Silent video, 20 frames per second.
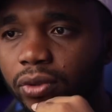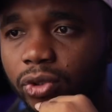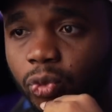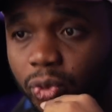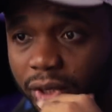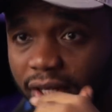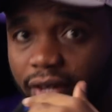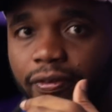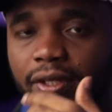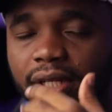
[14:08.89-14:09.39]
you
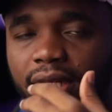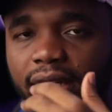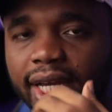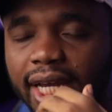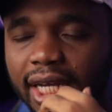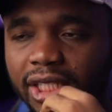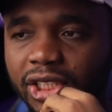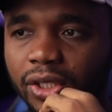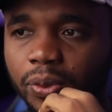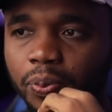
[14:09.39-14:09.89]
will definitely
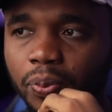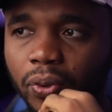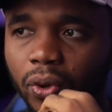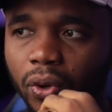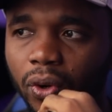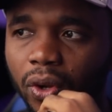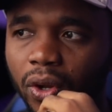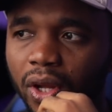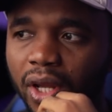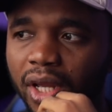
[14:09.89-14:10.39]
cash out.
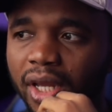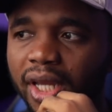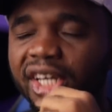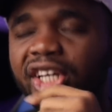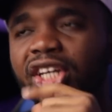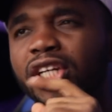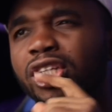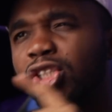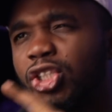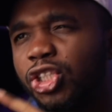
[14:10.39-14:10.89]
But
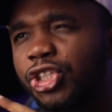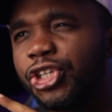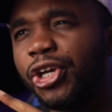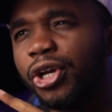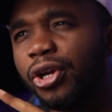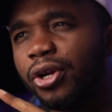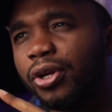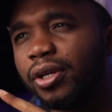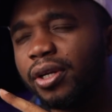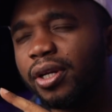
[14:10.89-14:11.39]
in
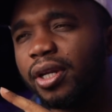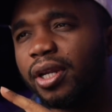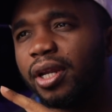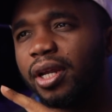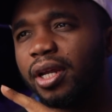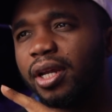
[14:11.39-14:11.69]
turn,